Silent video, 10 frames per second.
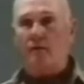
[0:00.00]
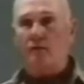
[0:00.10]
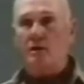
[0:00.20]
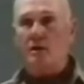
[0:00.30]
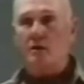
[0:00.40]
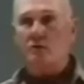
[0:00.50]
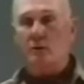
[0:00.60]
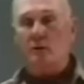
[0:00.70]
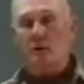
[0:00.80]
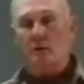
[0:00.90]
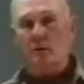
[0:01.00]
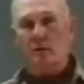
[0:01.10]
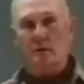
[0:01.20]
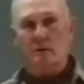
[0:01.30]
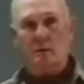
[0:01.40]
three trigger control
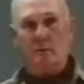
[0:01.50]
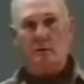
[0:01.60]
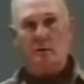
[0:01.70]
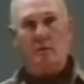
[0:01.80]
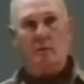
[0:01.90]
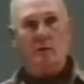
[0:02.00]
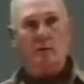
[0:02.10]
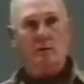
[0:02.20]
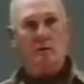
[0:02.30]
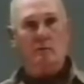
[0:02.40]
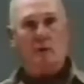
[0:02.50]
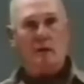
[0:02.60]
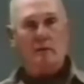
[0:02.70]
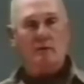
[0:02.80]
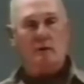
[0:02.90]
systems that can be used in
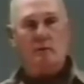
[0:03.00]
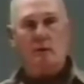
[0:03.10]
marksmanship.